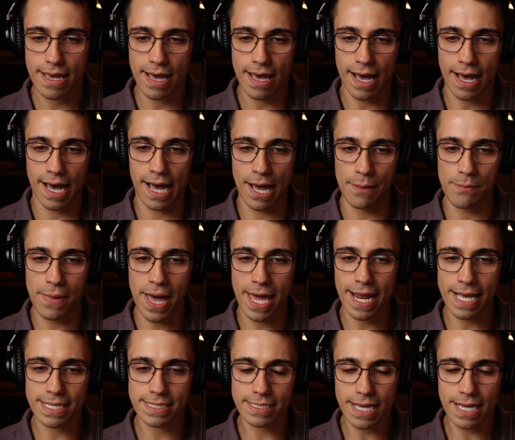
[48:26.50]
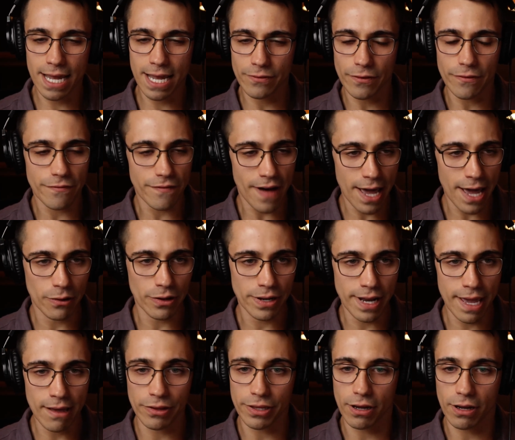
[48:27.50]
And as kind of a final
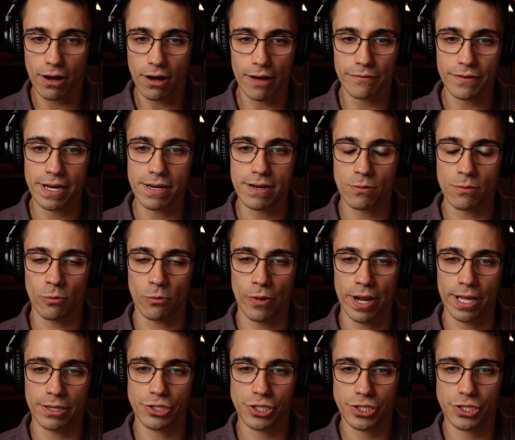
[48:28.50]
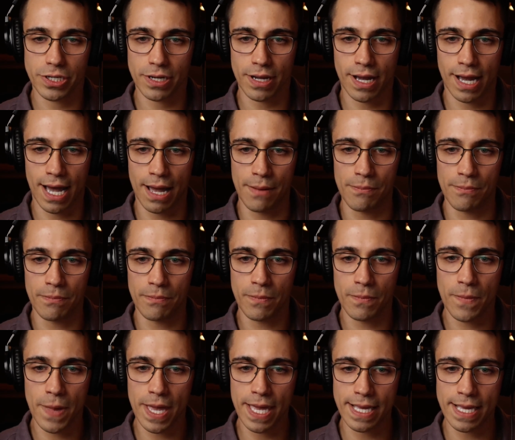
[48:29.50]
nail in the coffin, which
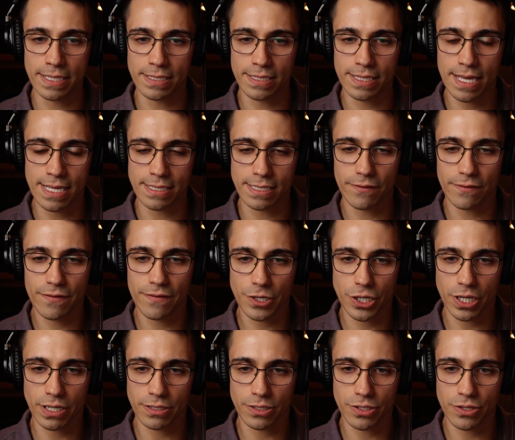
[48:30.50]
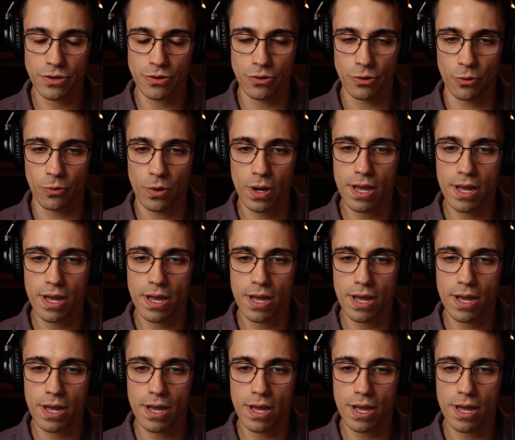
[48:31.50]
is sufficient to